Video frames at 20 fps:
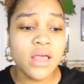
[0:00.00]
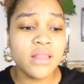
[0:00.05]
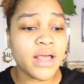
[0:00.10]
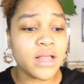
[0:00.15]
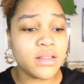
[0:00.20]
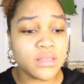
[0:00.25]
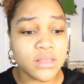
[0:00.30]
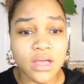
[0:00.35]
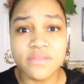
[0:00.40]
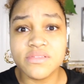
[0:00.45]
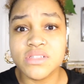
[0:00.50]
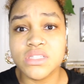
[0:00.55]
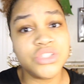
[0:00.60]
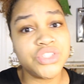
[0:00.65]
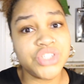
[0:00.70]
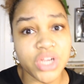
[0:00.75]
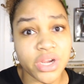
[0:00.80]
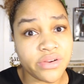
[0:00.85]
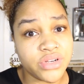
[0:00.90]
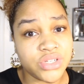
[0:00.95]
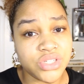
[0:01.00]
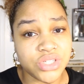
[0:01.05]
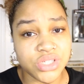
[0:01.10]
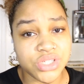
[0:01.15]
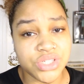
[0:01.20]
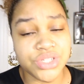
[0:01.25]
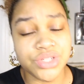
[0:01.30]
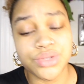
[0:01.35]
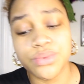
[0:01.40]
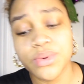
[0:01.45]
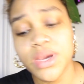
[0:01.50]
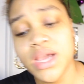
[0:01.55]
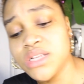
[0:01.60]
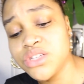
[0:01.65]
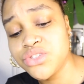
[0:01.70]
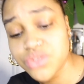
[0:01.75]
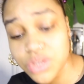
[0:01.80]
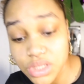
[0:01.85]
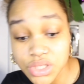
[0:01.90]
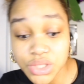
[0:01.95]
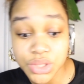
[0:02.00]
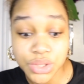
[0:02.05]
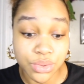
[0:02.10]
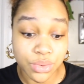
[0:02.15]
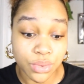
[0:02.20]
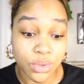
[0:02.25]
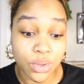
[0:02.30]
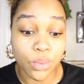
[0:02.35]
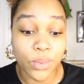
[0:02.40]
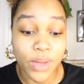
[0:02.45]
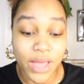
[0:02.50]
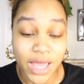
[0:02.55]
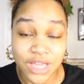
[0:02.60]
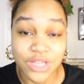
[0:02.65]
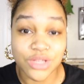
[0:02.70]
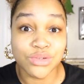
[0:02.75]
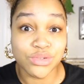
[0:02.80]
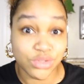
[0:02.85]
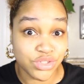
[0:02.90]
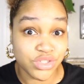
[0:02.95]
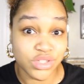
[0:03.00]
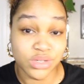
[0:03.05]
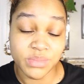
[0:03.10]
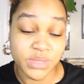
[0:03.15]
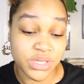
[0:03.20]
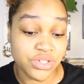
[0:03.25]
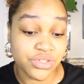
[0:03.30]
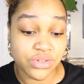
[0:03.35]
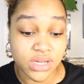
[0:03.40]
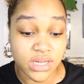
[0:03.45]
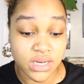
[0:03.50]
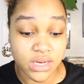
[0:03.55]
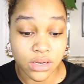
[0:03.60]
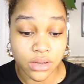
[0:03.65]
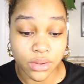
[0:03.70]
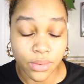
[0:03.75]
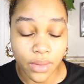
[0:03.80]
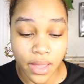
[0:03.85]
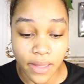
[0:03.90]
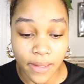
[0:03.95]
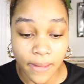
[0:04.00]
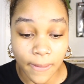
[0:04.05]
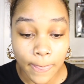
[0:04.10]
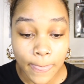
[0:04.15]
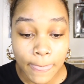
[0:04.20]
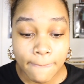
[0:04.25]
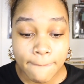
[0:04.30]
that loves and cherishes you and treats you the way you should be treated, okay?